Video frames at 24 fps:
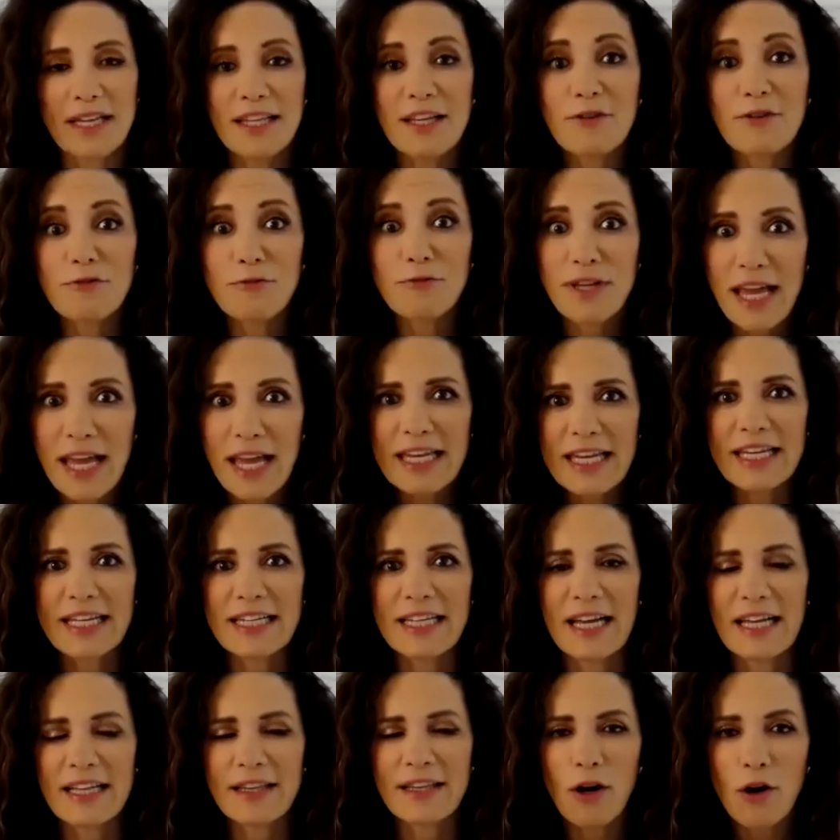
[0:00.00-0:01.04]
created
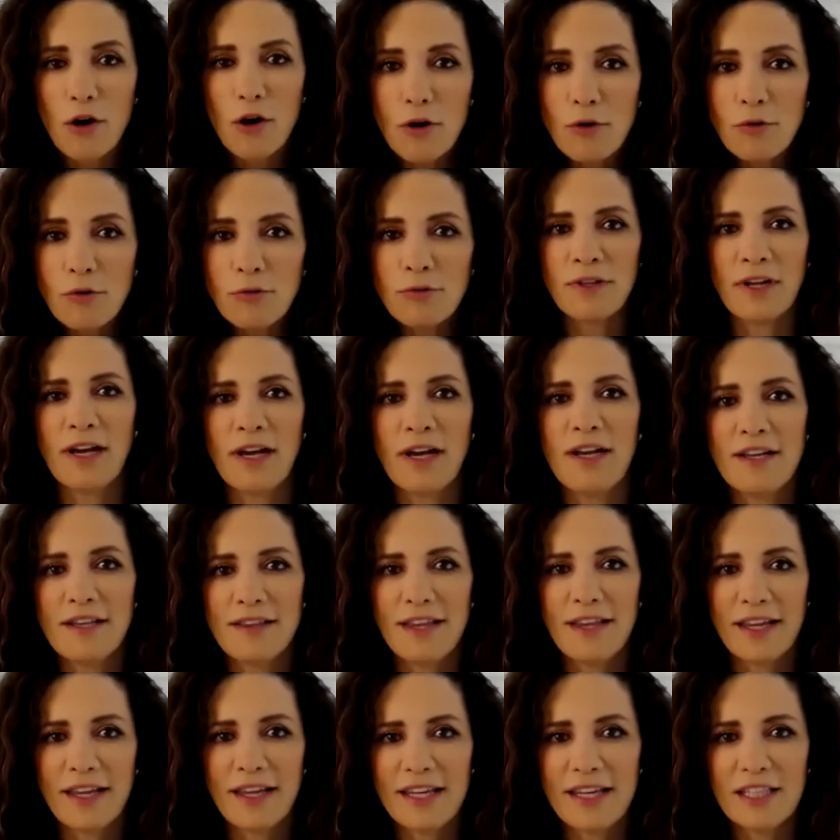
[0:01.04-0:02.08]
and own
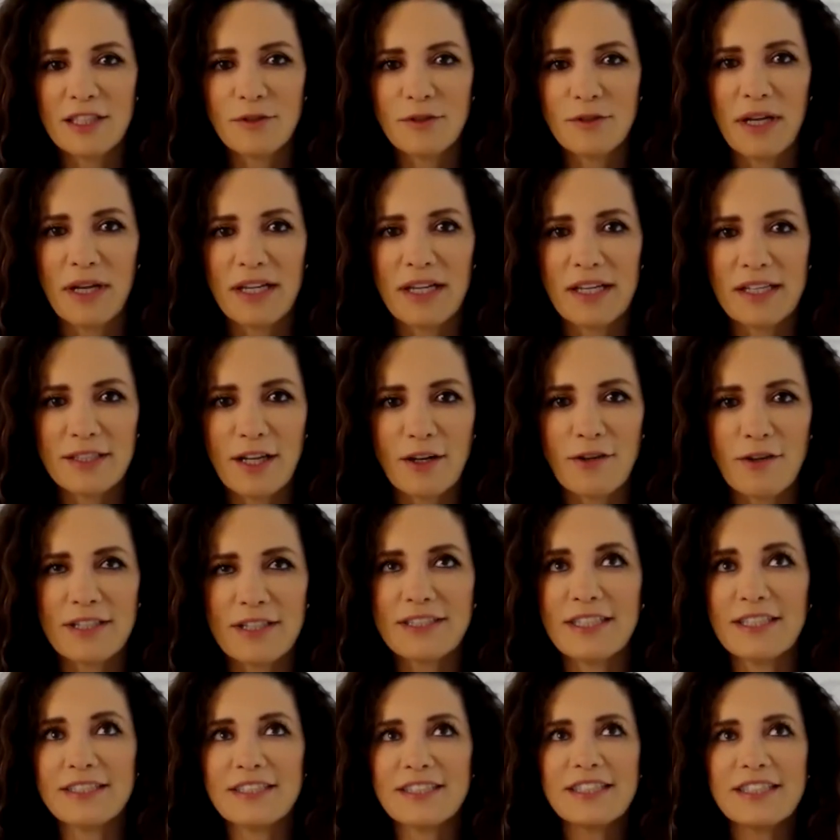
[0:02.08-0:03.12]
the Hispanic Star as
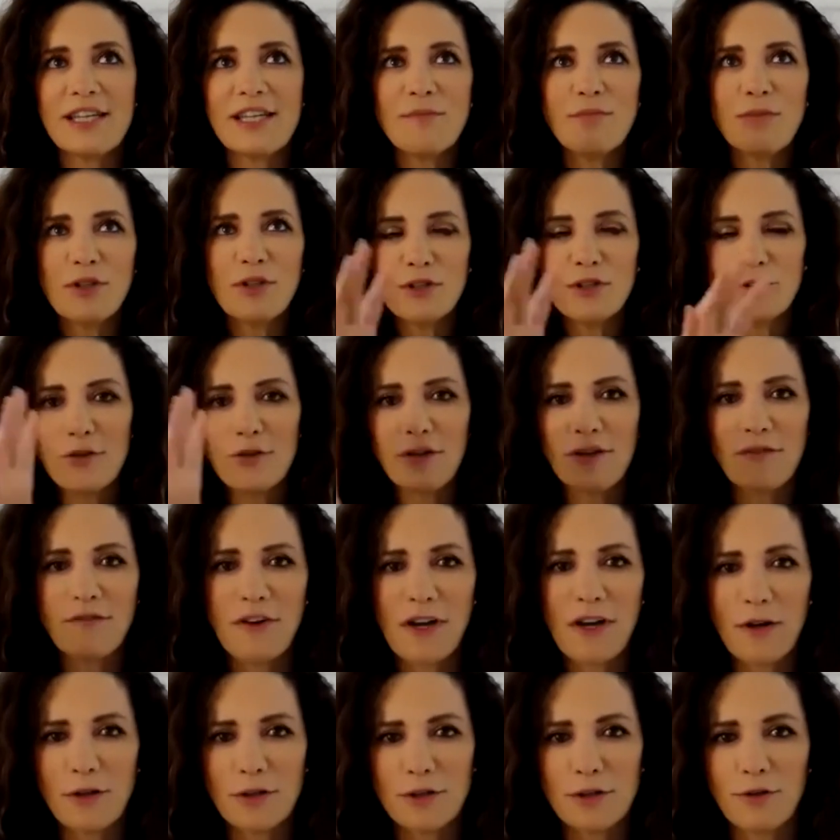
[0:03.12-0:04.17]
a symbol to
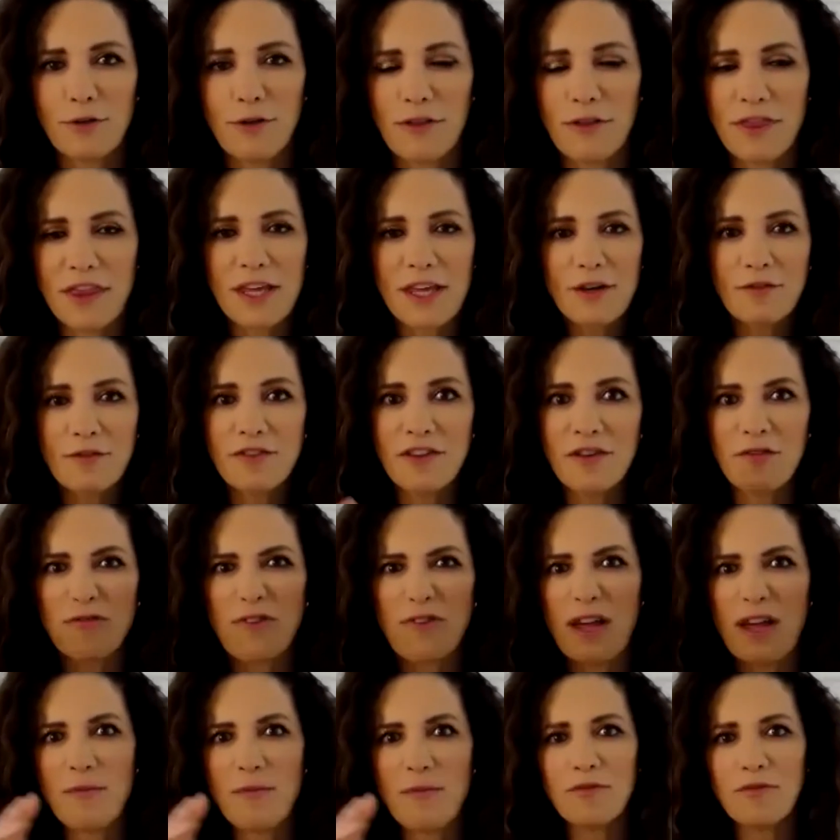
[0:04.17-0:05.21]
unify us all. Think of the
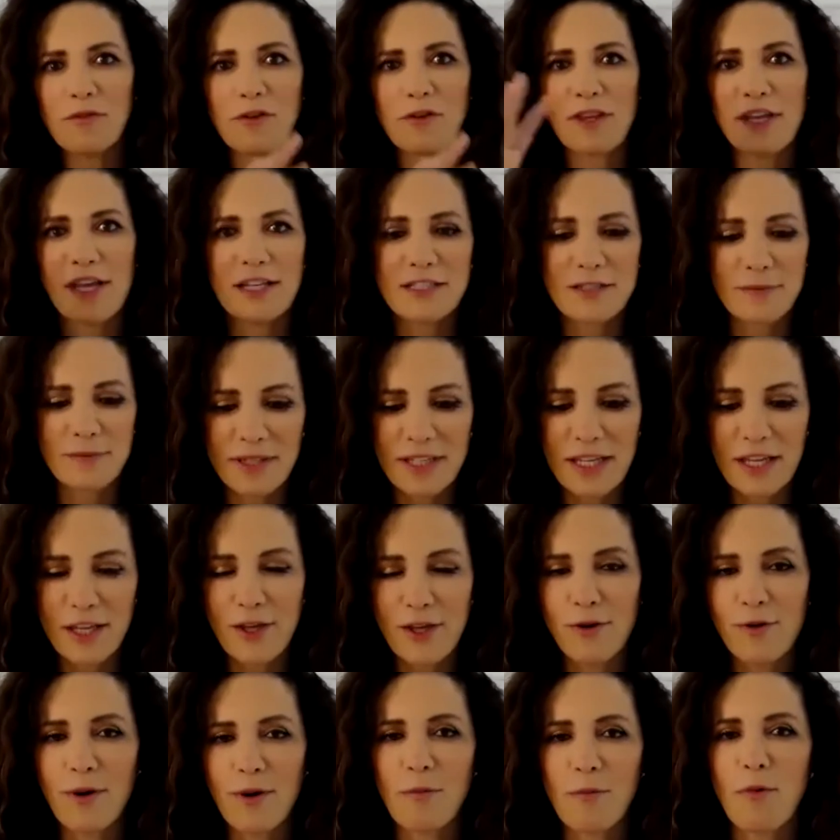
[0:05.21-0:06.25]
rainbow for the
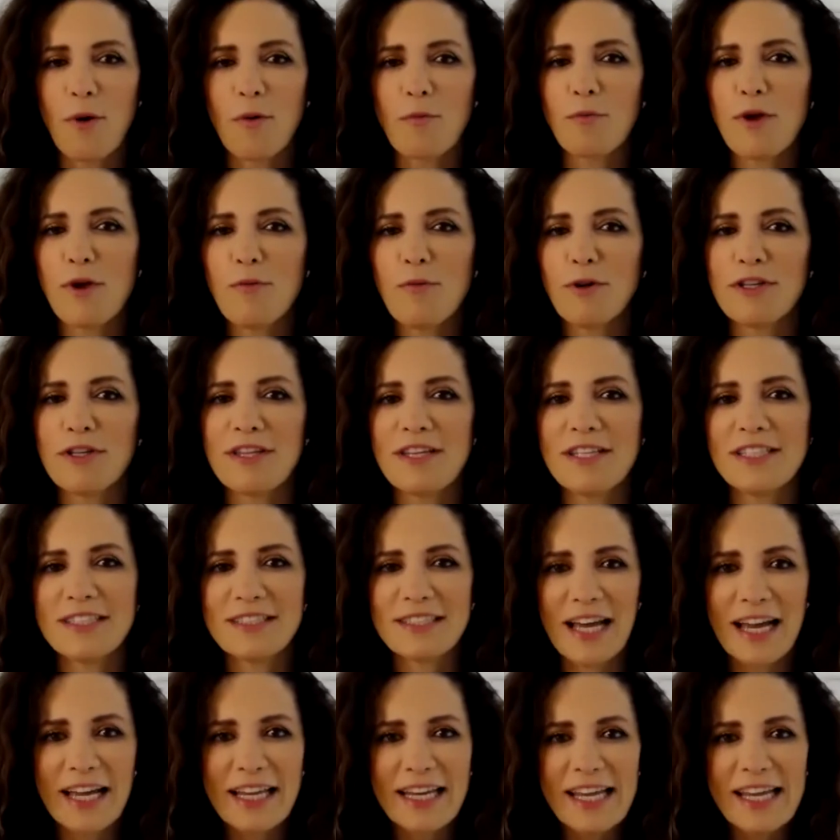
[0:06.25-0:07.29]
LGBTQ. And when we were
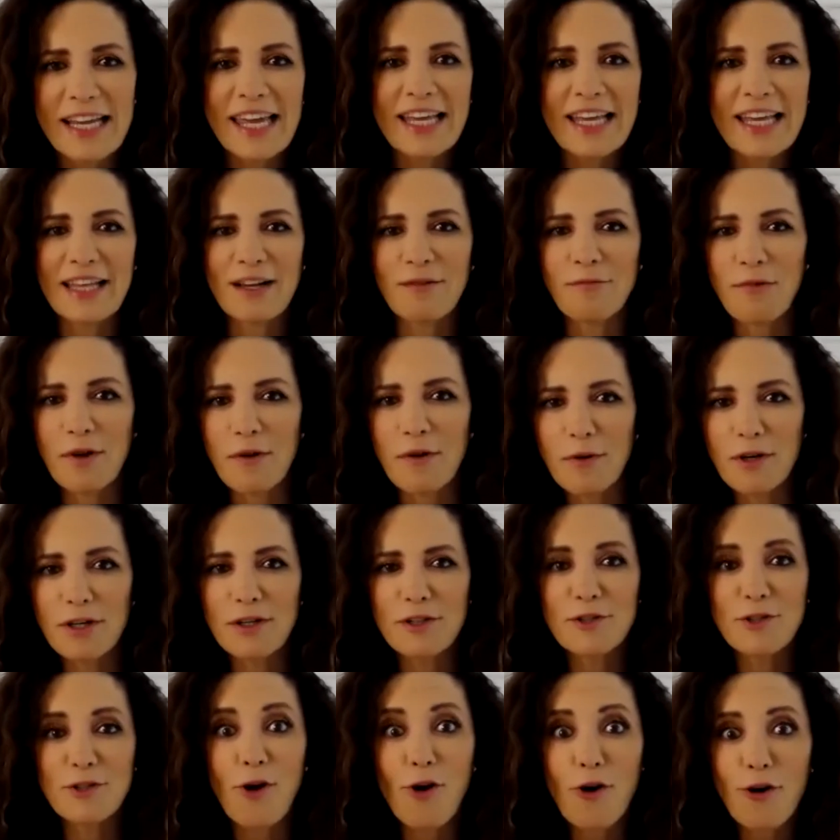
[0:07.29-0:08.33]
deciding it and we were
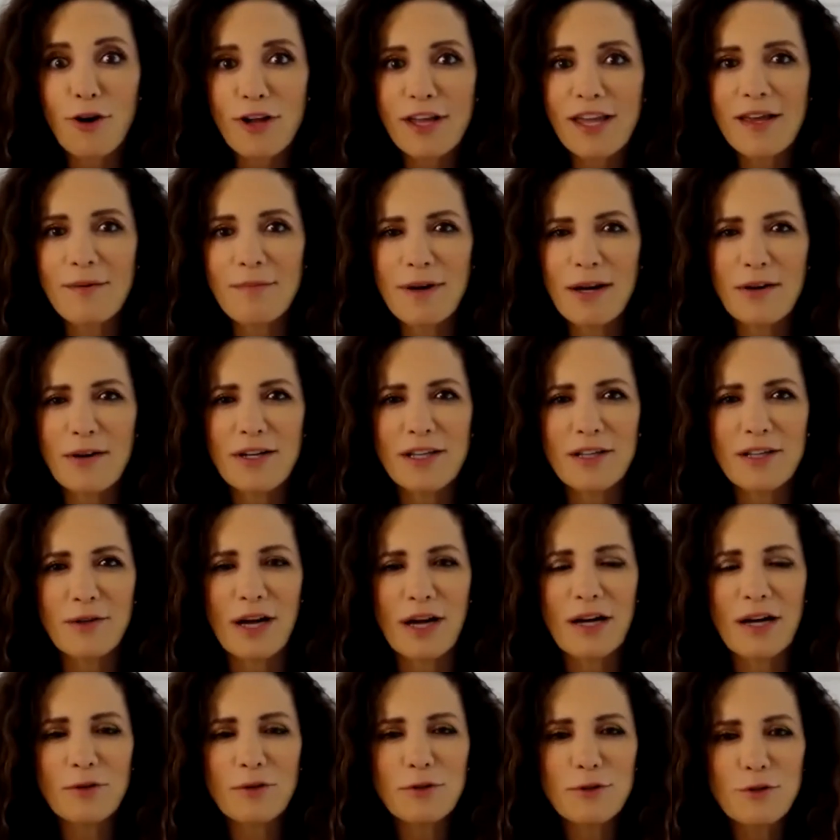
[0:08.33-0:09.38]
talking about it,
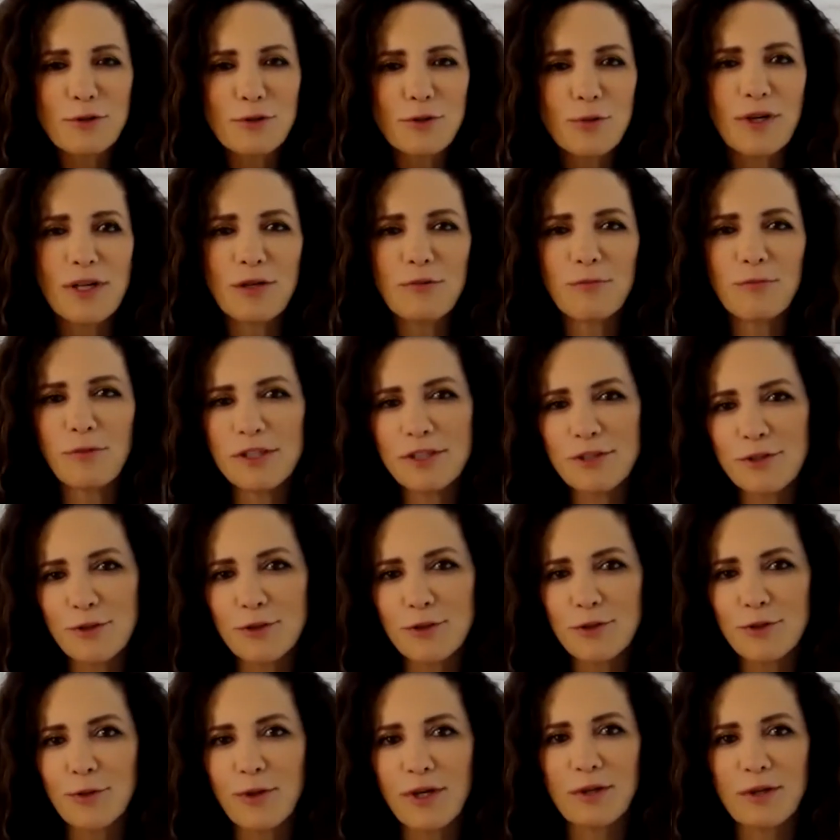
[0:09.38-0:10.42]
how to do it, when to
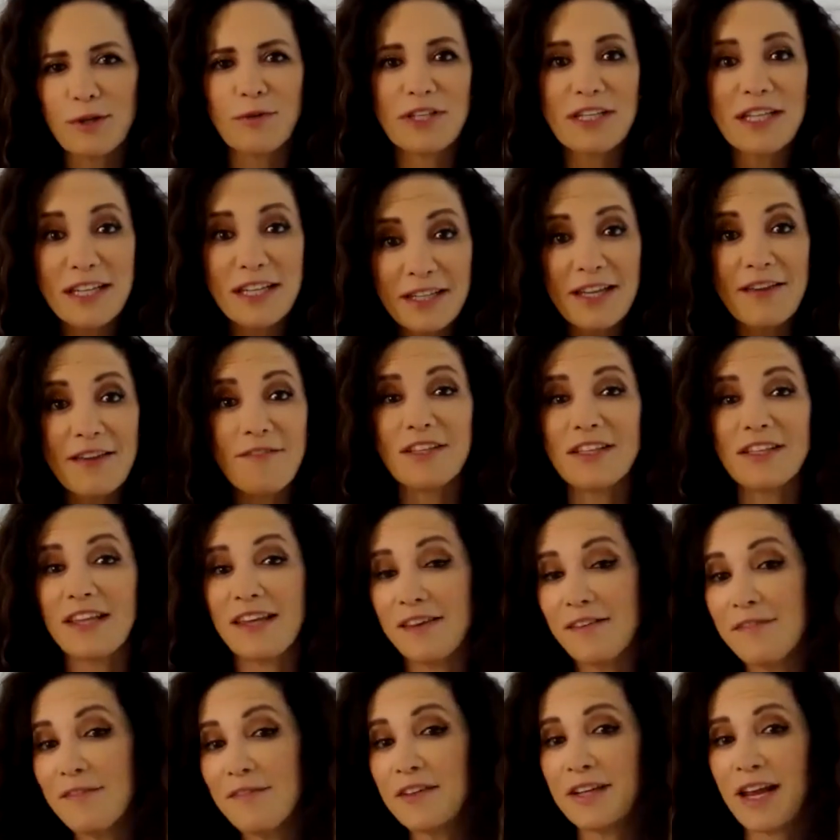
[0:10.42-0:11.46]
do it, we didn't
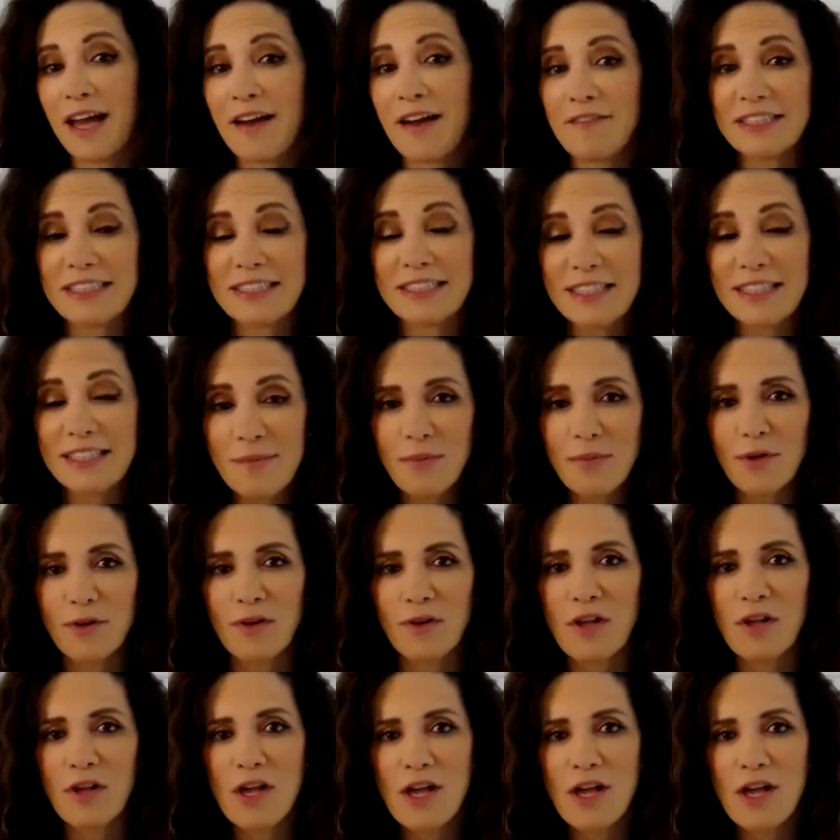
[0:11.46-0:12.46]
even have a symbol.